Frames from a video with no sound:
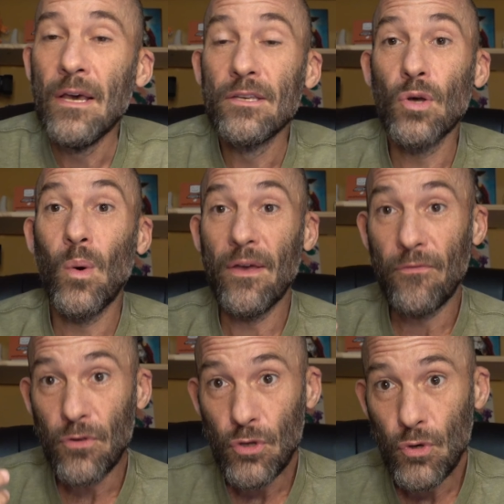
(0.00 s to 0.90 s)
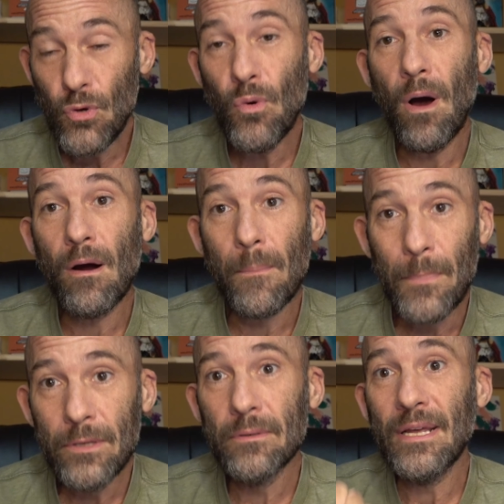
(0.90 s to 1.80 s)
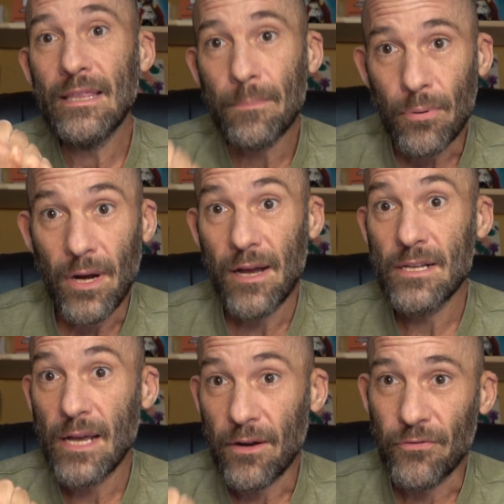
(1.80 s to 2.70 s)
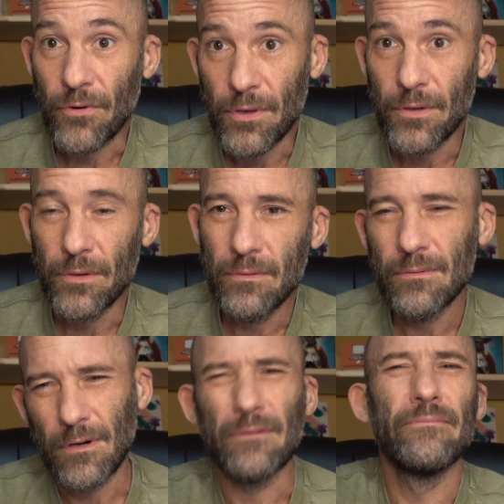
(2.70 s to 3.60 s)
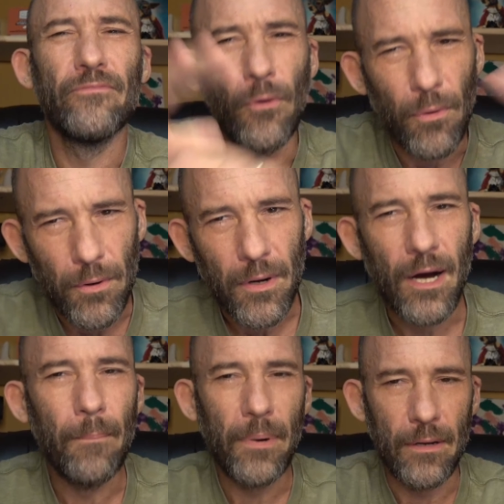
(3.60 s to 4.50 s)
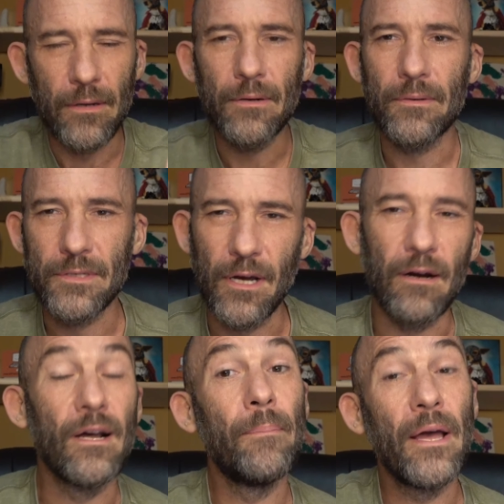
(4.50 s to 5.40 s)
So if you are building the project for you or for your company or startup,